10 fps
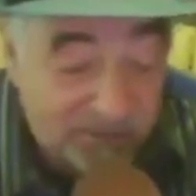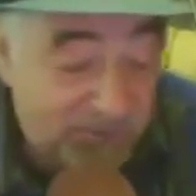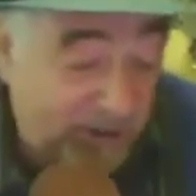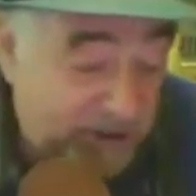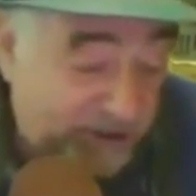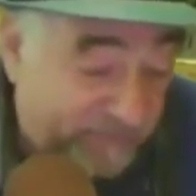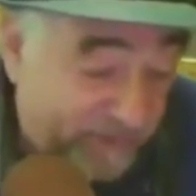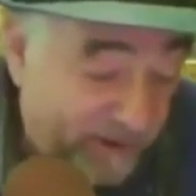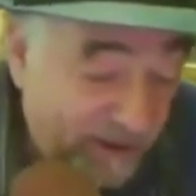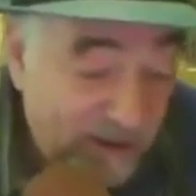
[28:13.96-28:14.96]
It's much
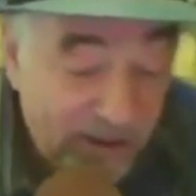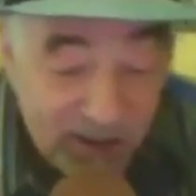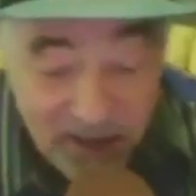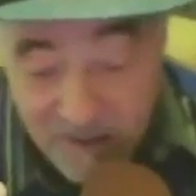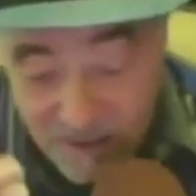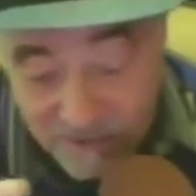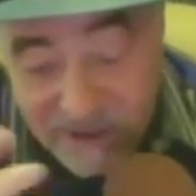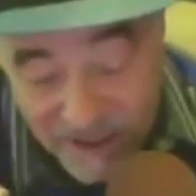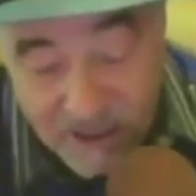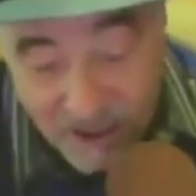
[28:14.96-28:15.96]
different. It's
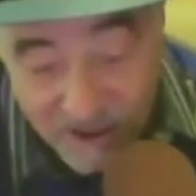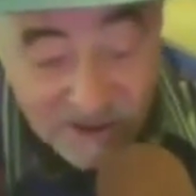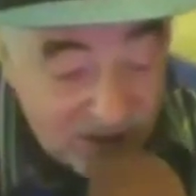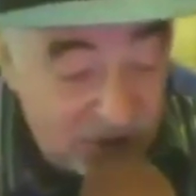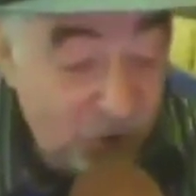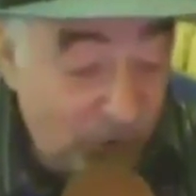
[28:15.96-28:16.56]
like a cousin, as you